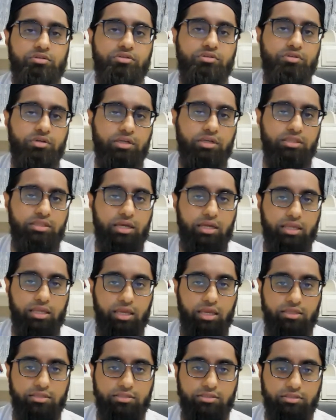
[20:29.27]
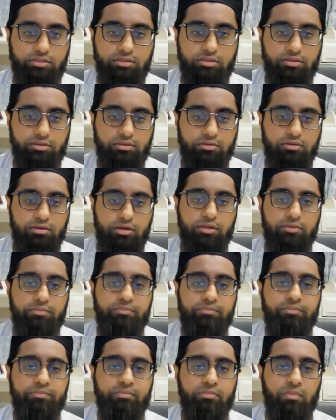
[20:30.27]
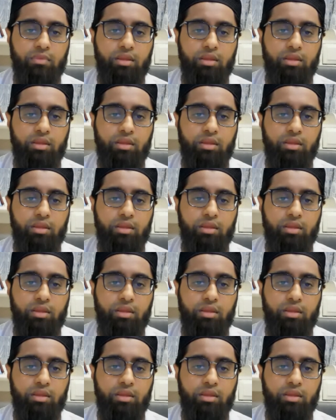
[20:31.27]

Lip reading: to treat that cancer, right?